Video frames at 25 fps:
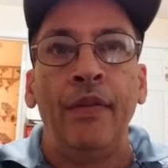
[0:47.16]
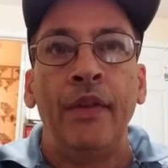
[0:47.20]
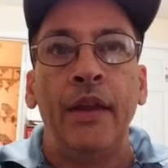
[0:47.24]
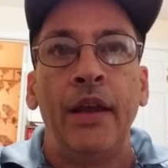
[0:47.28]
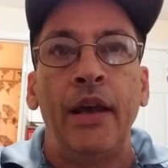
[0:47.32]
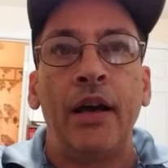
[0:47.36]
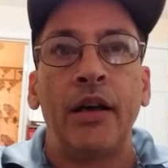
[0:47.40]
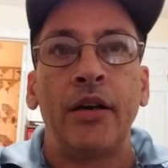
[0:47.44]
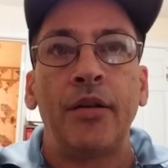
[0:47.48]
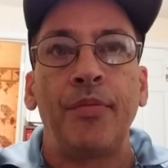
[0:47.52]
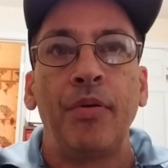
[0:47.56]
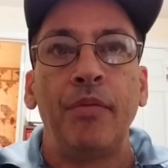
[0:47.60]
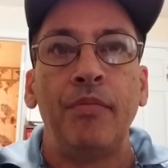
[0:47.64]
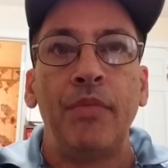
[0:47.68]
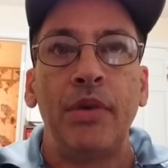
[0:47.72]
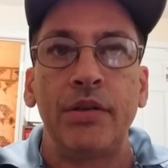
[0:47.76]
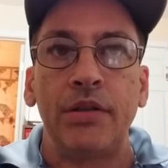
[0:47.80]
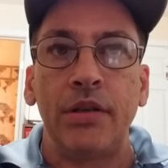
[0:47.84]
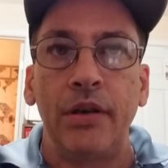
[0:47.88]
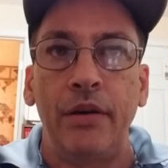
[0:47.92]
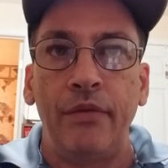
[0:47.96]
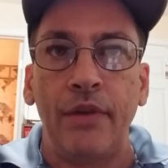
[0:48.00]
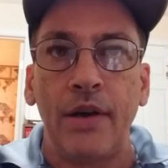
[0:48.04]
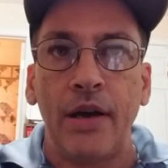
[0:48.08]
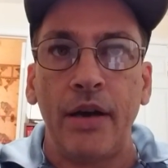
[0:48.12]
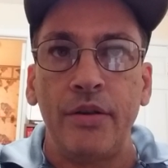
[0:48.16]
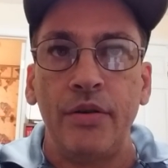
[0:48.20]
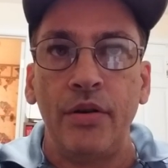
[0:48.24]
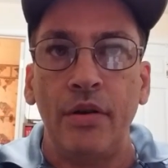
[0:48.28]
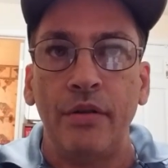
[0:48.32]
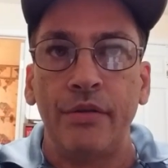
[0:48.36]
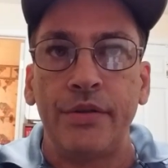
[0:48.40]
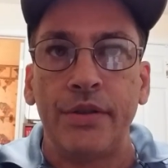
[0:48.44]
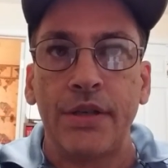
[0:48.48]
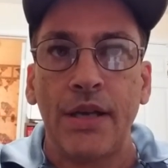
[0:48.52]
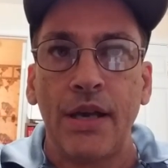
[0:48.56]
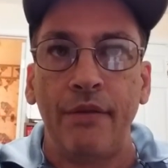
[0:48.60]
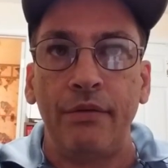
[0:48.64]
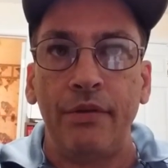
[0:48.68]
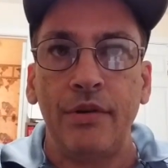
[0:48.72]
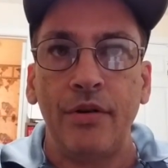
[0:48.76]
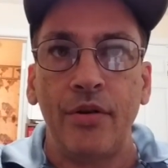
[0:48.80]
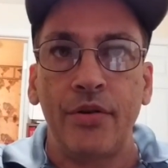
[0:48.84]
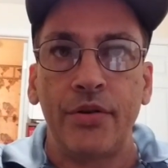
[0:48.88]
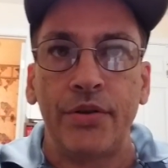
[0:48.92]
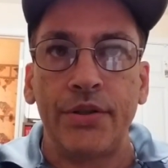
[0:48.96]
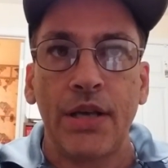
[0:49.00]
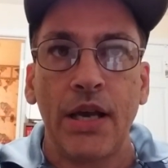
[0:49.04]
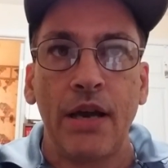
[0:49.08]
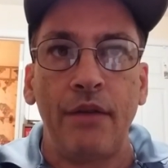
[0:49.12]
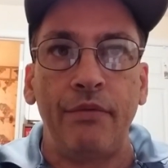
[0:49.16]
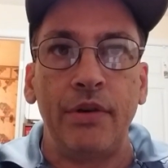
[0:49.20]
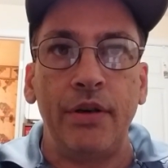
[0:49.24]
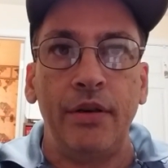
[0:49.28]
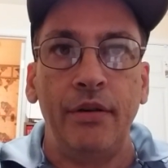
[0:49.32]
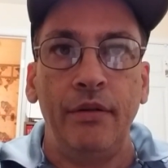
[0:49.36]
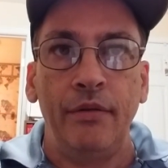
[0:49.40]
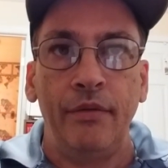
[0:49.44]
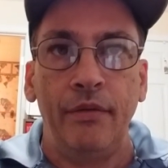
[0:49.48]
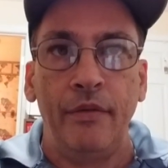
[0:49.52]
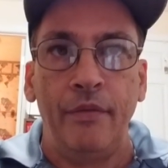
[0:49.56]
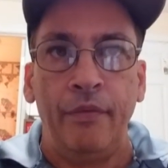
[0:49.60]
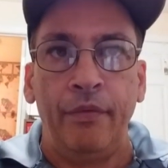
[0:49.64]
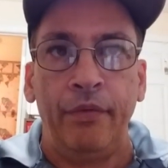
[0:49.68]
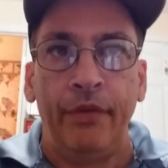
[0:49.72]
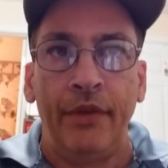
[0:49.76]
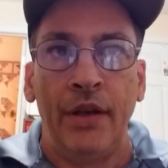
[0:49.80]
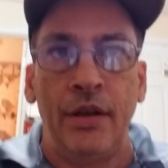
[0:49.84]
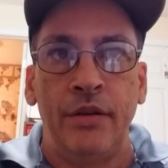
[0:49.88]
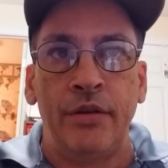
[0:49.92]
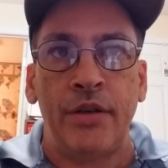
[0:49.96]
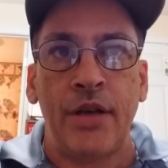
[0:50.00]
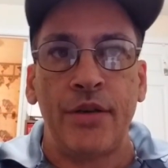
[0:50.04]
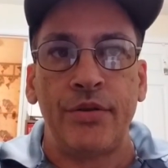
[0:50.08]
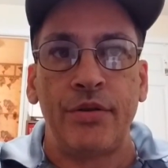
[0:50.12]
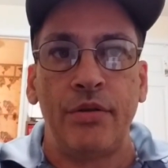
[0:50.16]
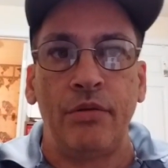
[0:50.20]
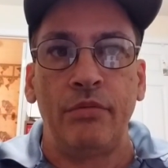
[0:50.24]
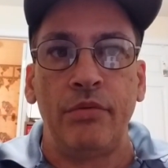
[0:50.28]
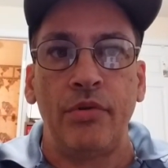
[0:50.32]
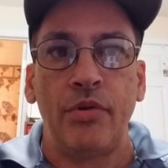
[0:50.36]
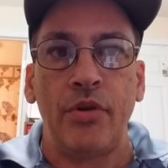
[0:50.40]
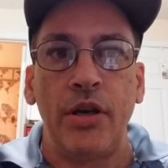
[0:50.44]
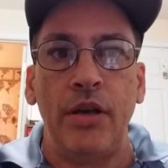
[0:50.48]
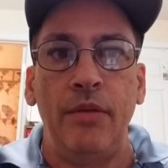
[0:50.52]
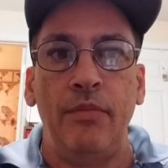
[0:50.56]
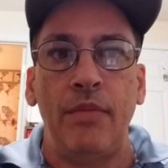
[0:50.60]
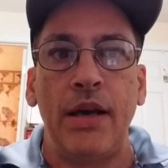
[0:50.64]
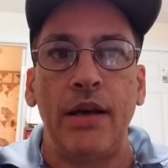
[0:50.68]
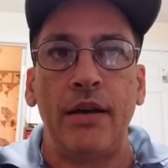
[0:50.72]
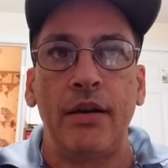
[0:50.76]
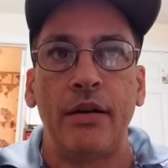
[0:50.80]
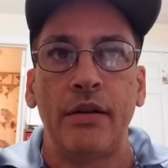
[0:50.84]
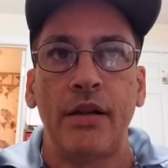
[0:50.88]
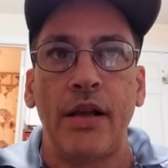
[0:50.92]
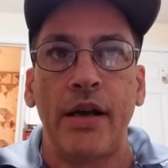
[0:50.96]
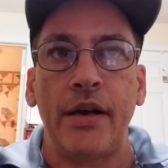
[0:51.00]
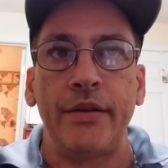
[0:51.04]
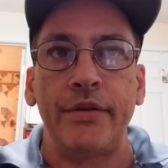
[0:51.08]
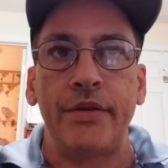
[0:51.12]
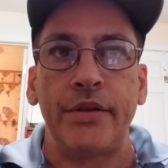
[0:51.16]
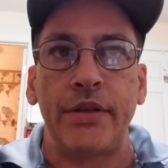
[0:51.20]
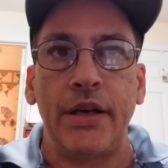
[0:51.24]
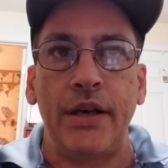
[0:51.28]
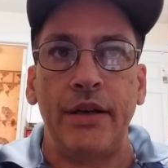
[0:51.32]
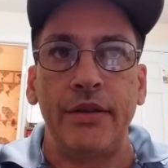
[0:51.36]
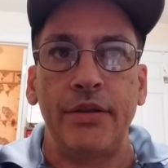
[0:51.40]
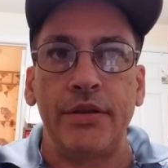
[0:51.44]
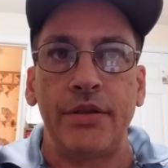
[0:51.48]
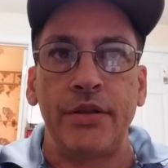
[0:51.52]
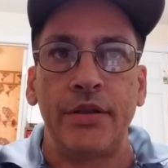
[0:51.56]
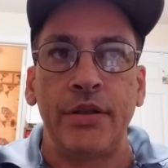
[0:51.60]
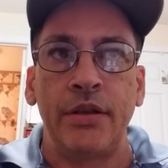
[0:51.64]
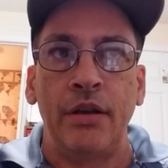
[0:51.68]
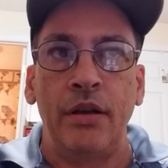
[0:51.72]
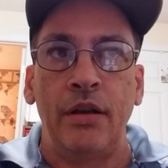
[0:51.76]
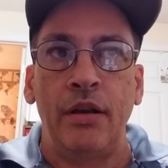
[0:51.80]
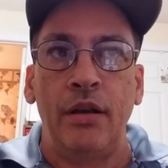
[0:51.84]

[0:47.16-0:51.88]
And a permission value of 707 doesn't really make a lot of sense.